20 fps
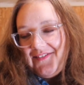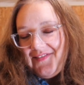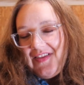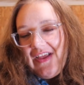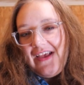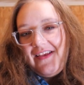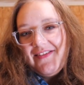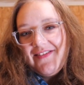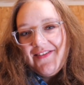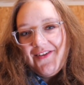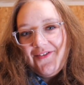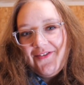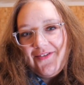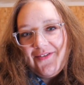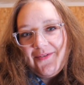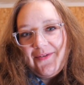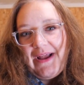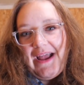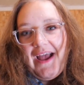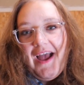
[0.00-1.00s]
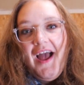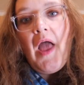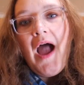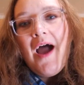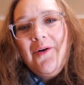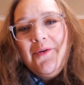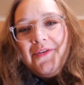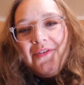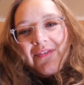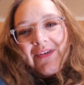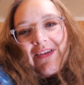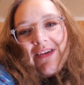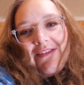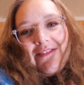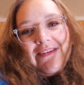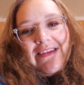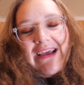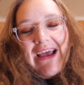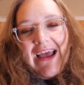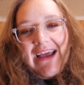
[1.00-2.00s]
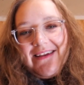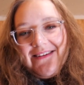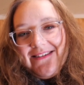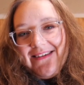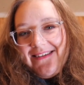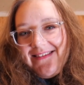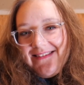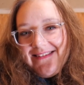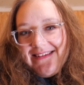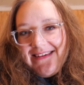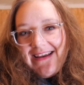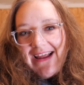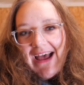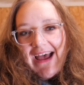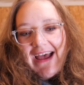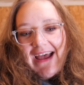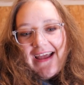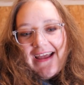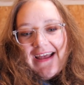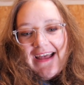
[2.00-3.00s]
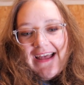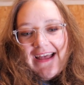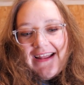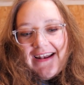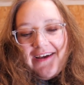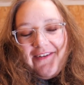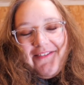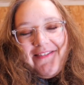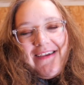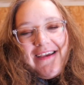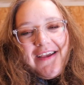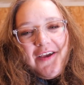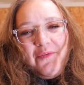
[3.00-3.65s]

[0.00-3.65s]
he's so sweet. I was feeling really anxious today and I was like,